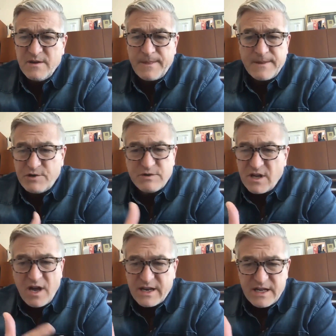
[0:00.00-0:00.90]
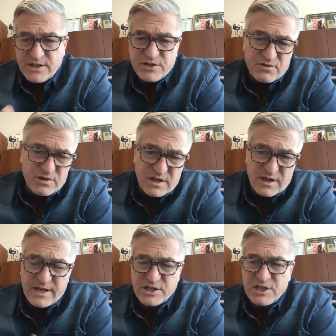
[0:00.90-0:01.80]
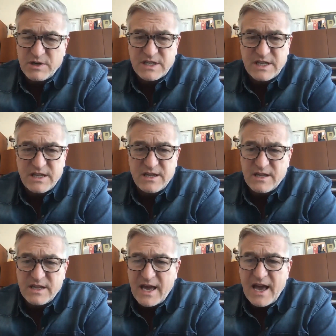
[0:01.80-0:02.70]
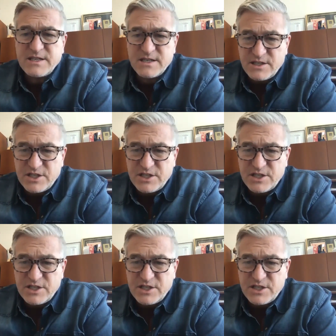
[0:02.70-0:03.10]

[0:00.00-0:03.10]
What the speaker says: She was not injured like she was in the accident.